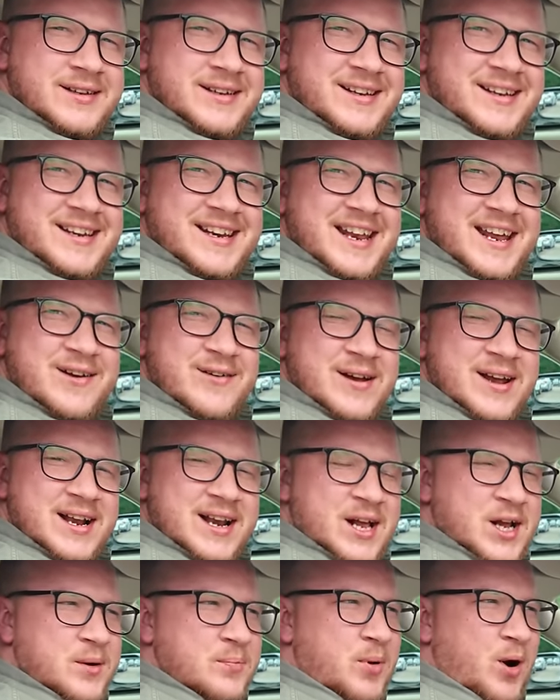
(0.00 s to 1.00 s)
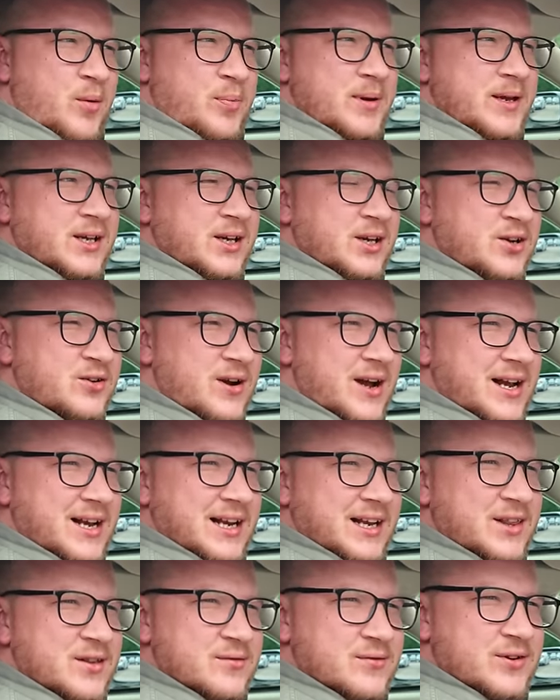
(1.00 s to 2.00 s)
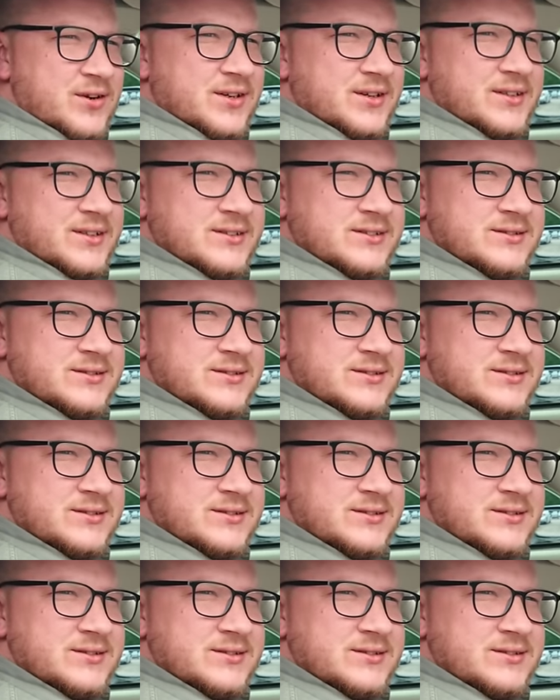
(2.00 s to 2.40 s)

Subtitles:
You can hear it like popping and crackling at the front.